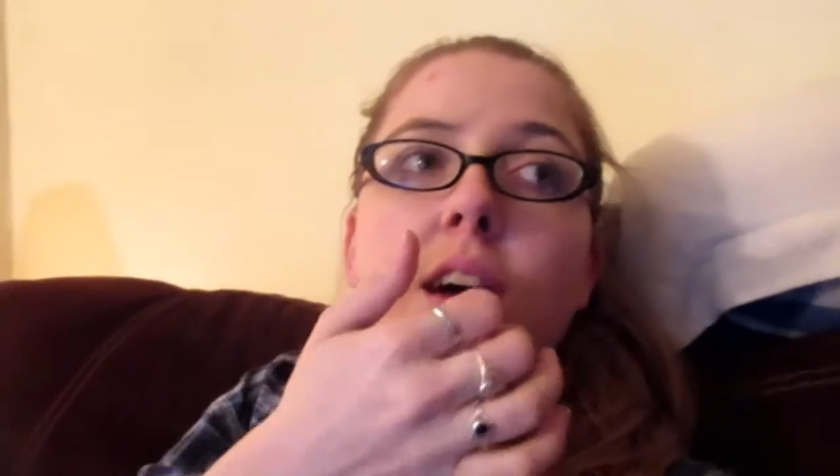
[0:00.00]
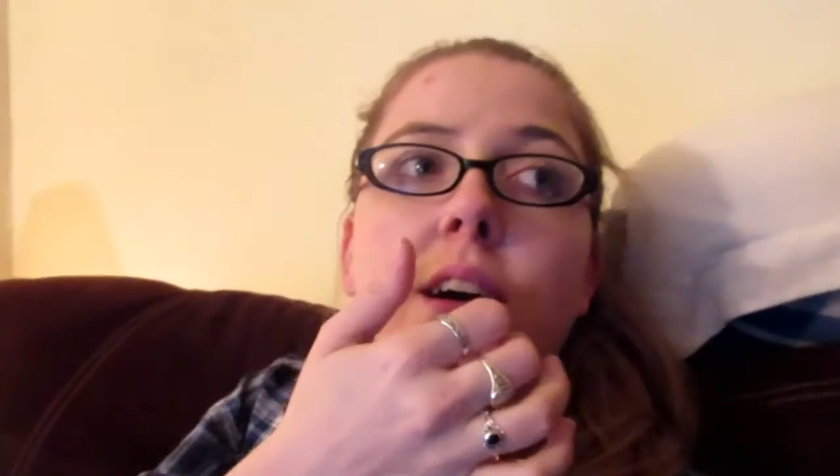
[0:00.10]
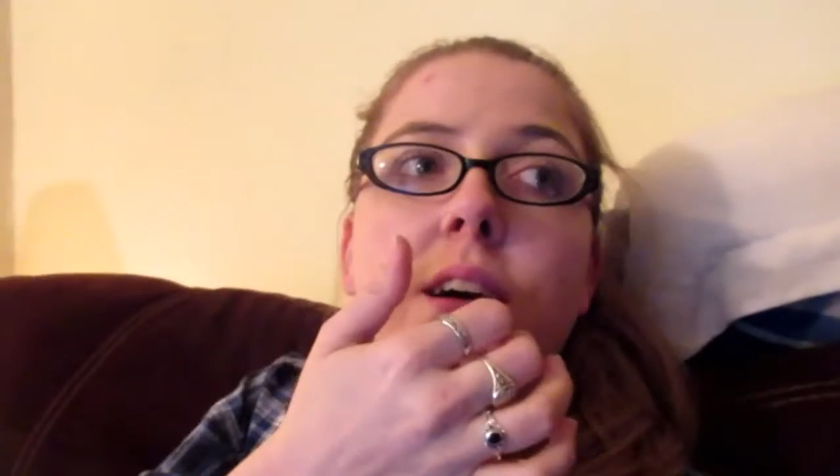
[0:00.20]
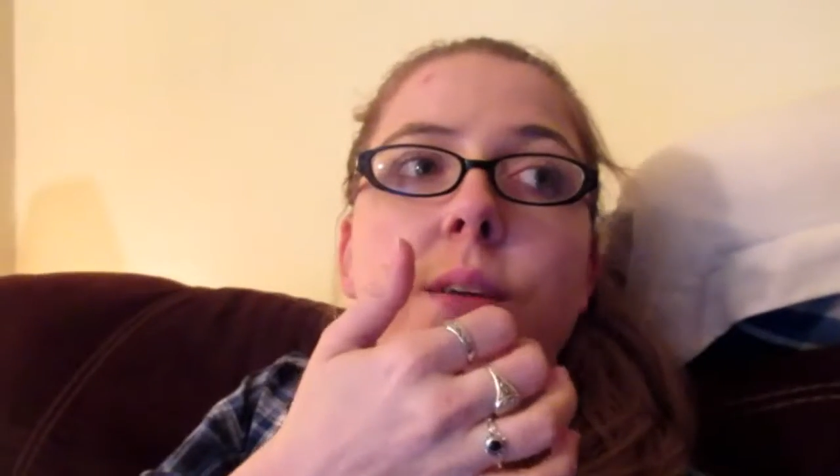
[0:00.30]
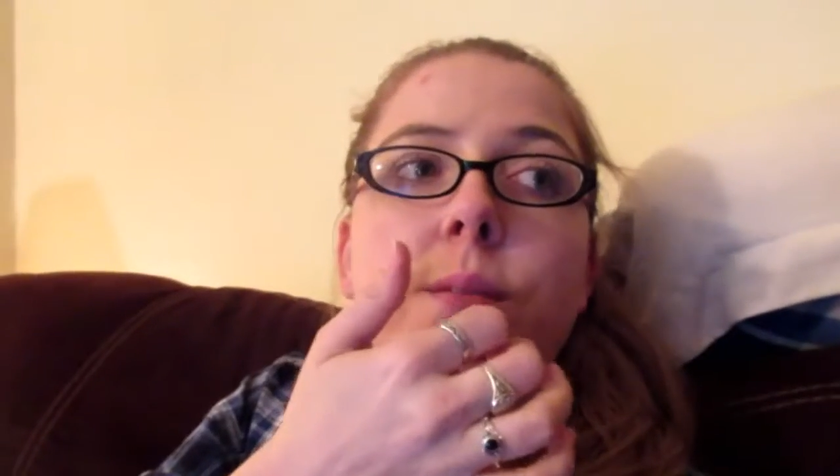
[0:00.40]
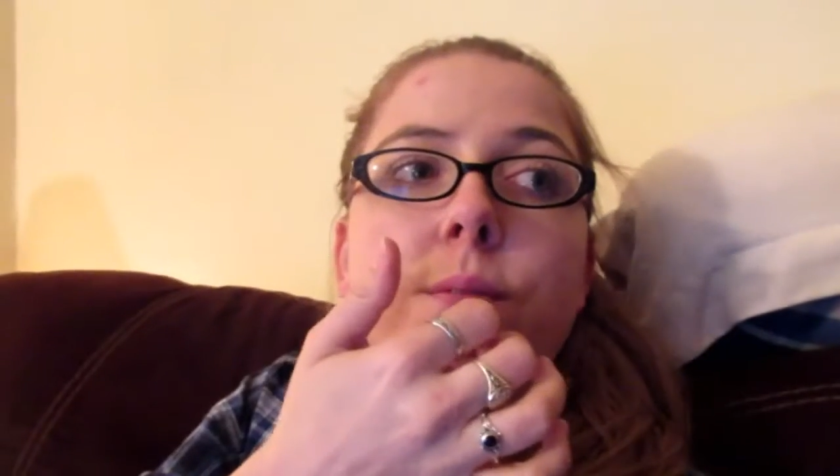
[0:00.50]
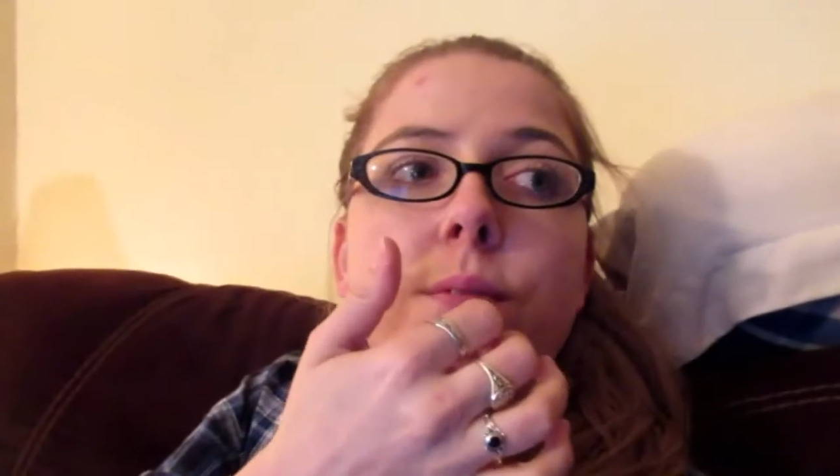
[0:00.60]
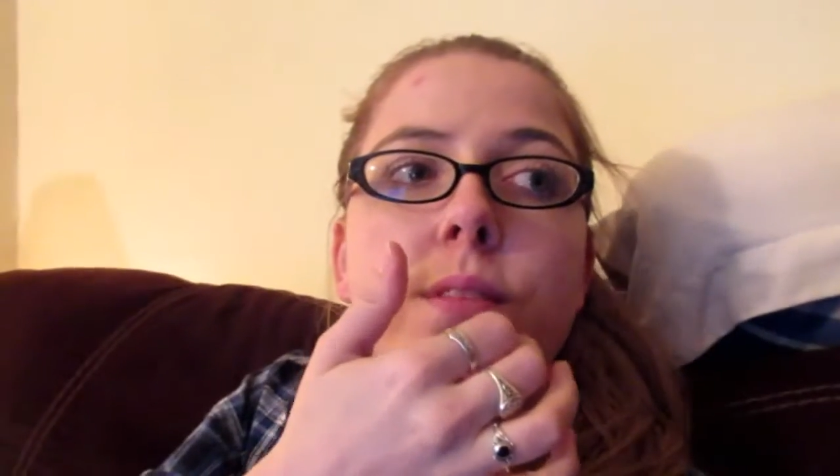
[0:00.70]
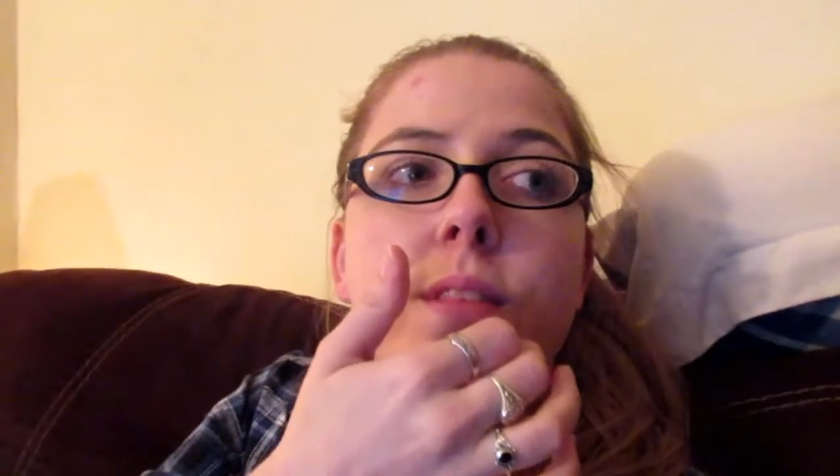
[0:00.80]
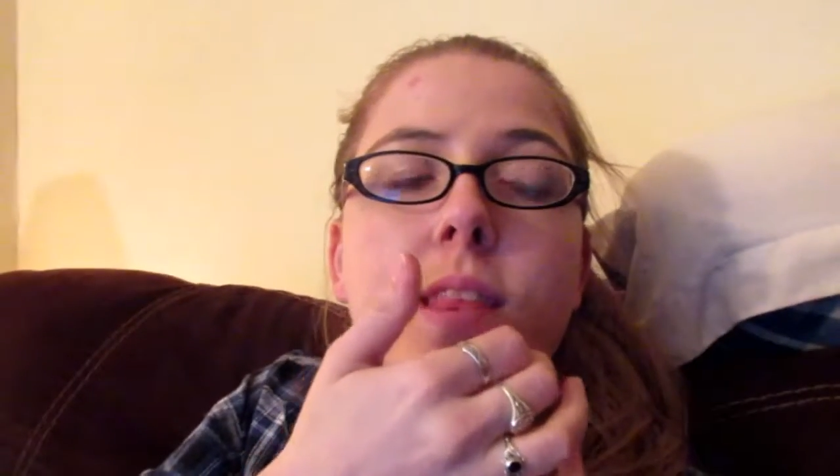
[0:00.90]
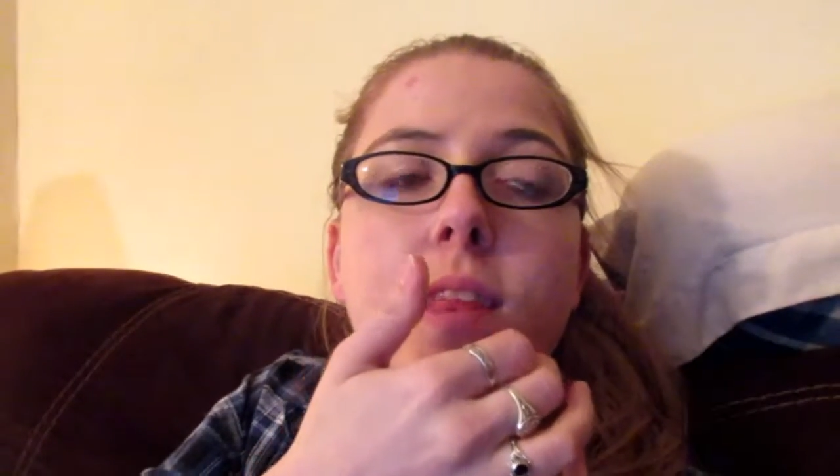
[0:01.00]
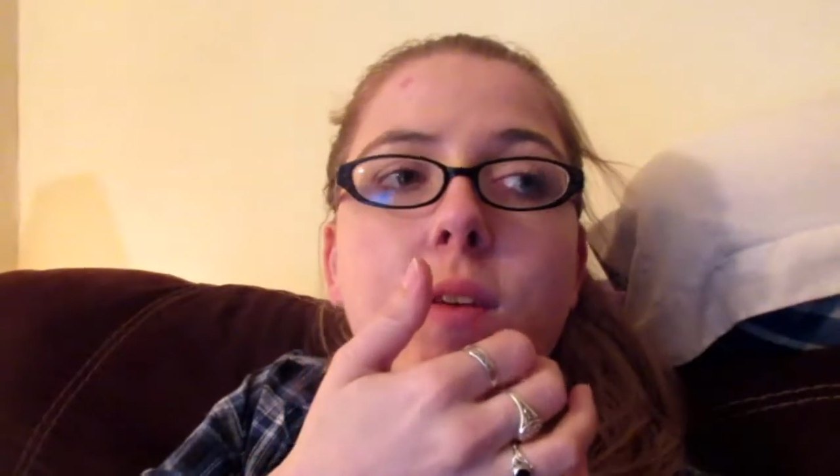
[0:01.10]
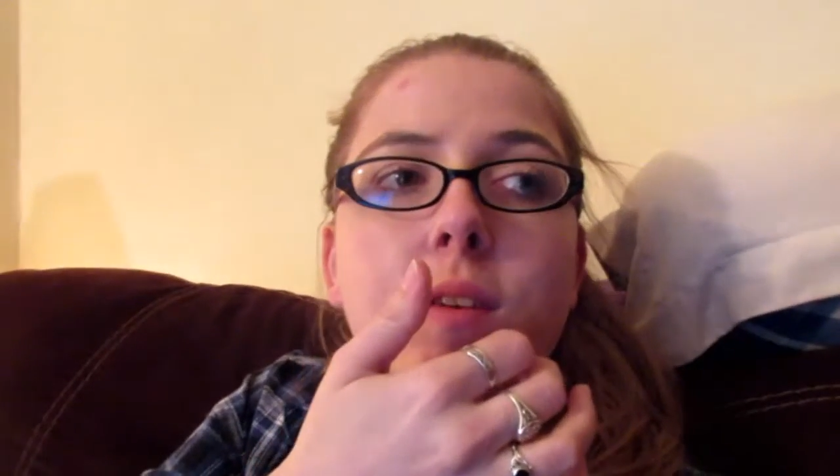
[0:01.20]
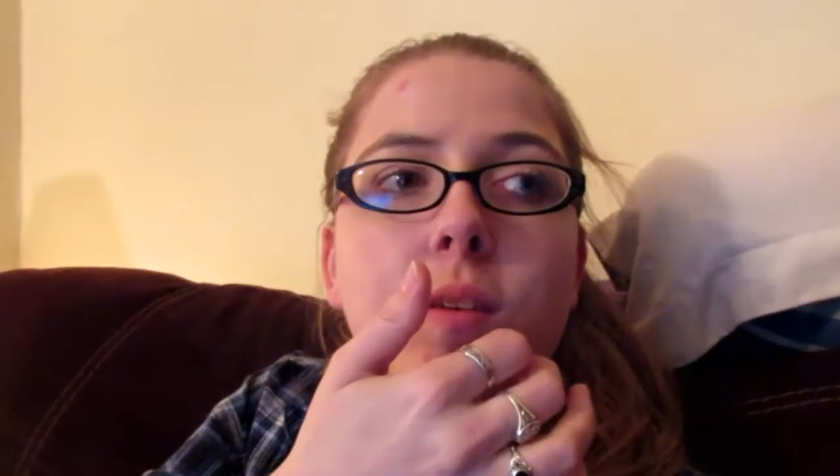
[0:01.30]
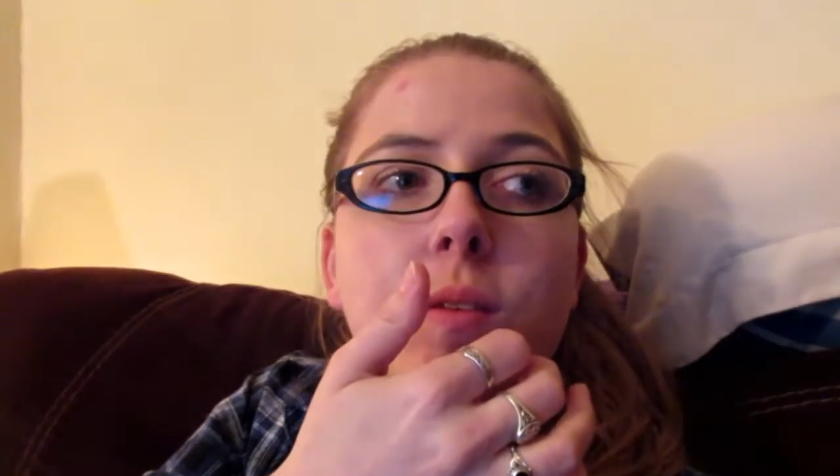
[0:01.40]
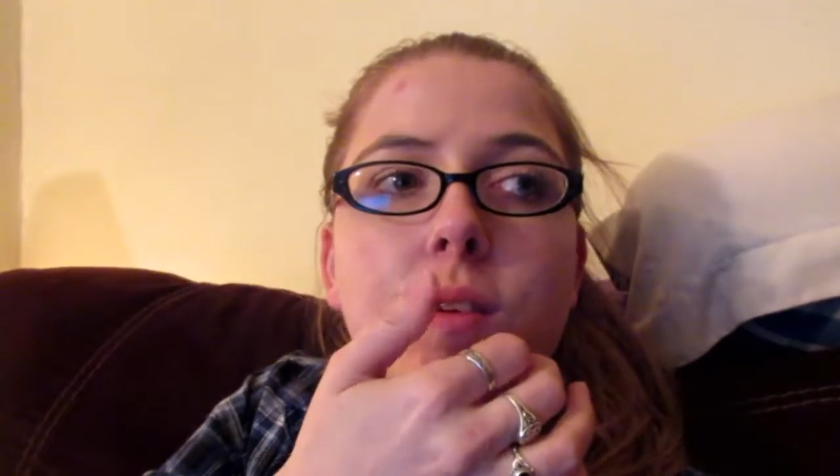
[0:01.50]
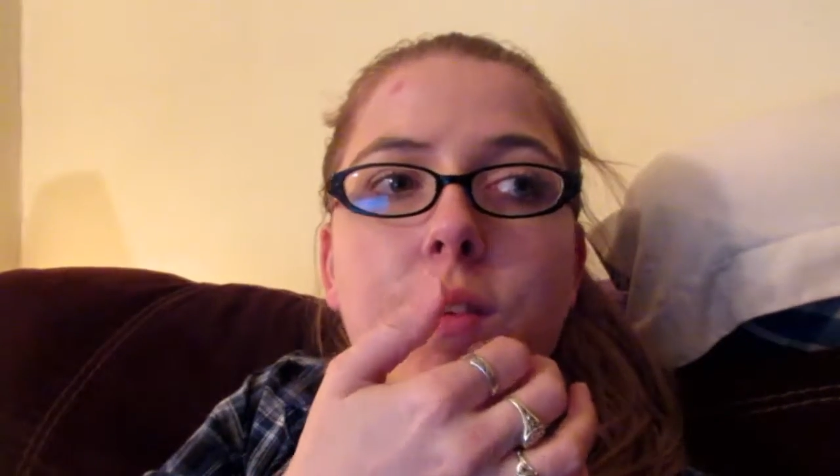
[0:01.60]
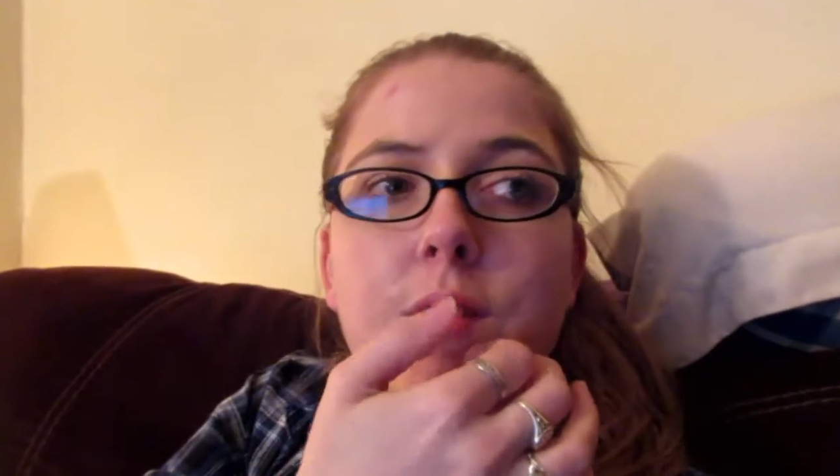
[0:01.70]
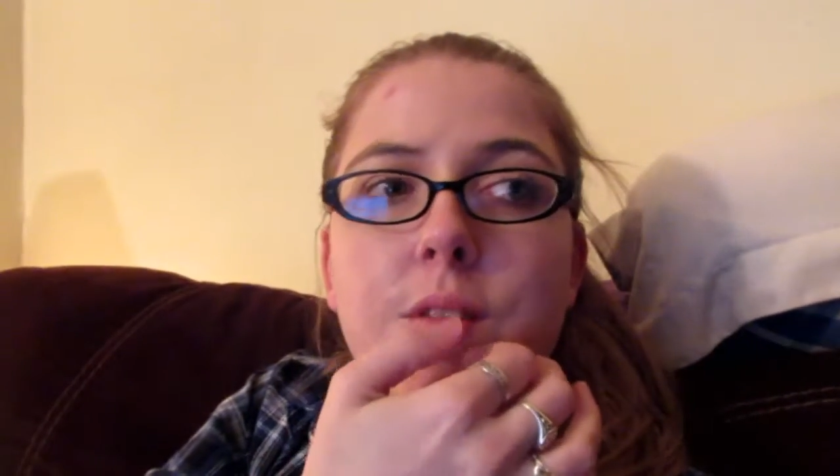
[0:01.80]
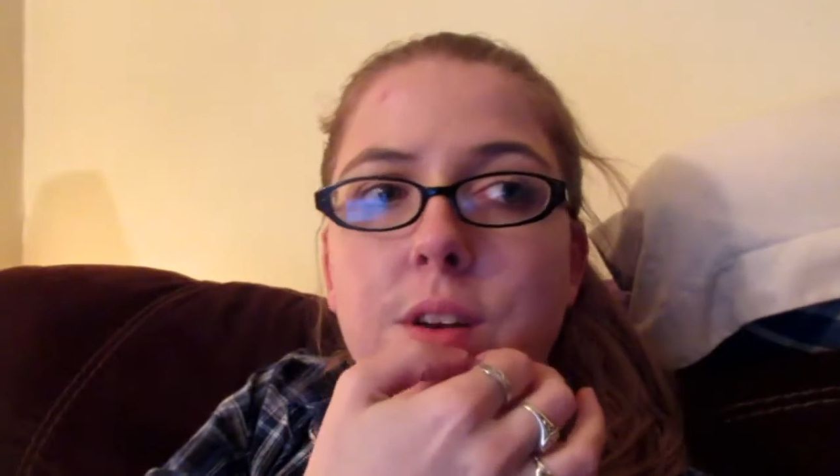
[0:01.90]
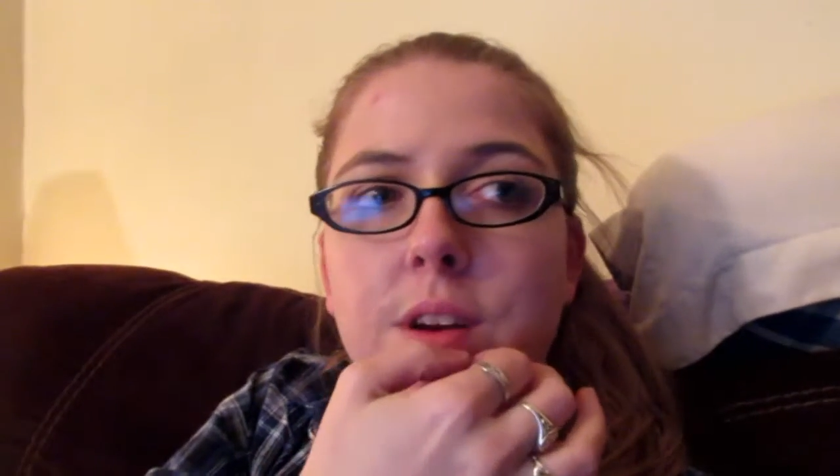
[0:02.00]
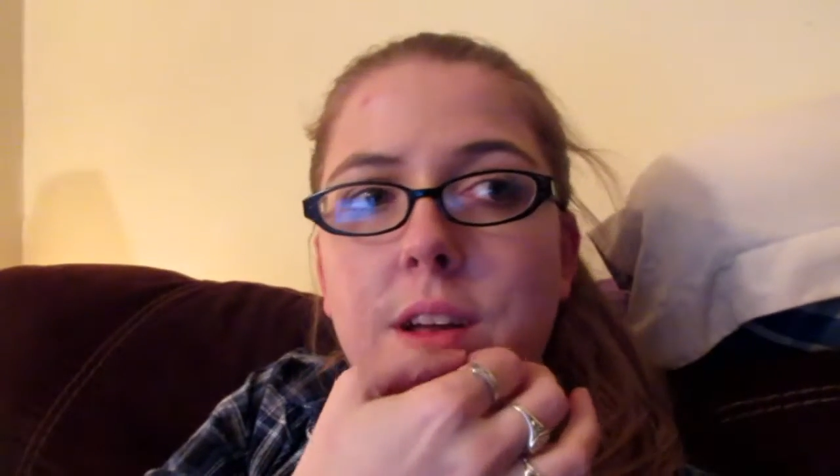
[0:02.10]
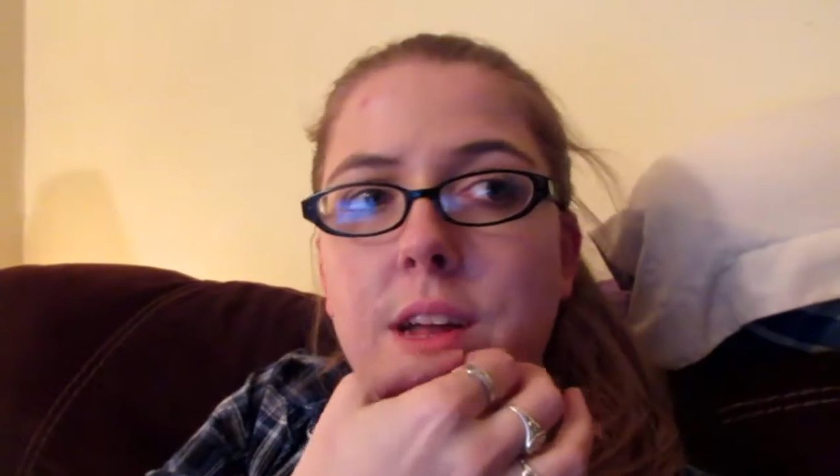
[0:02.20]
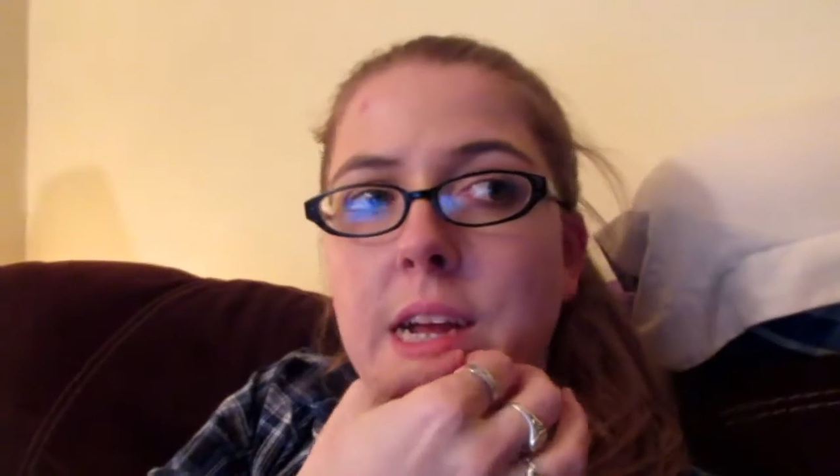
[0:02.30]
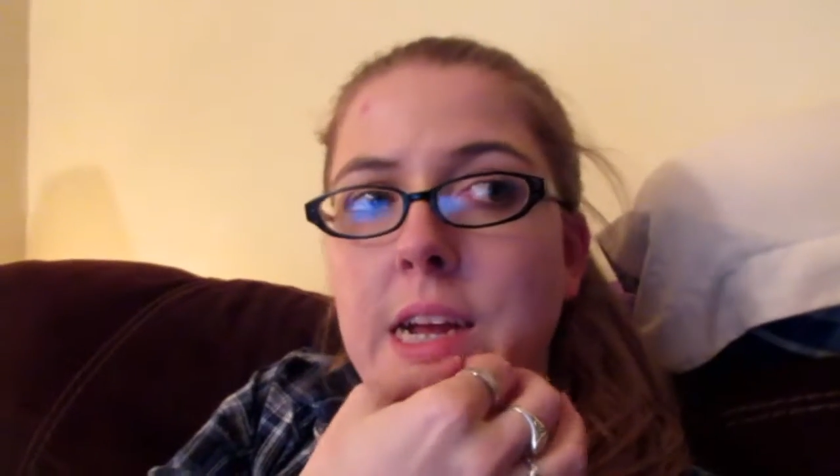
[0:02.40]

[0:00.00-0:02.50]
Um, no, I don't want her to start it.